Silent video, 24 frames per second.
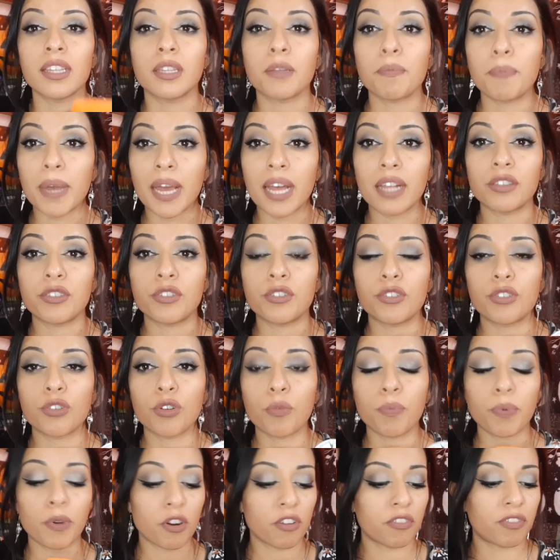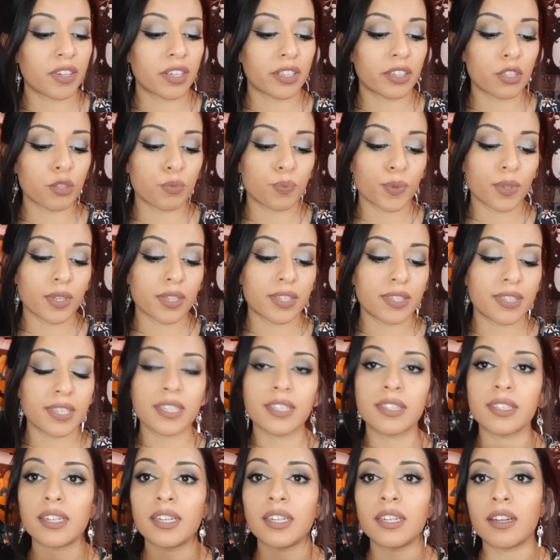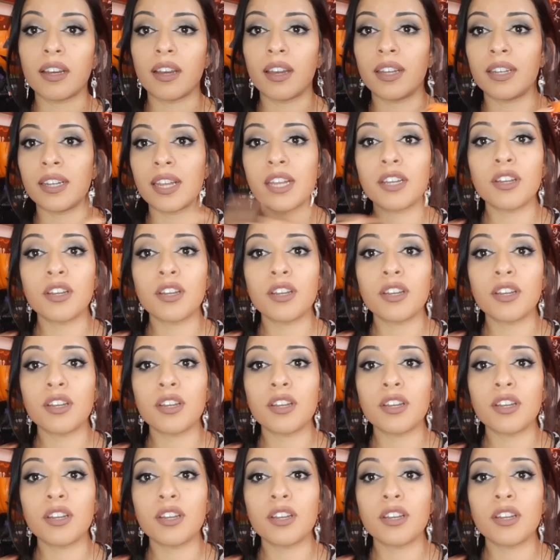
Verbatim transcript: The bats are so perfect. This was $6.99.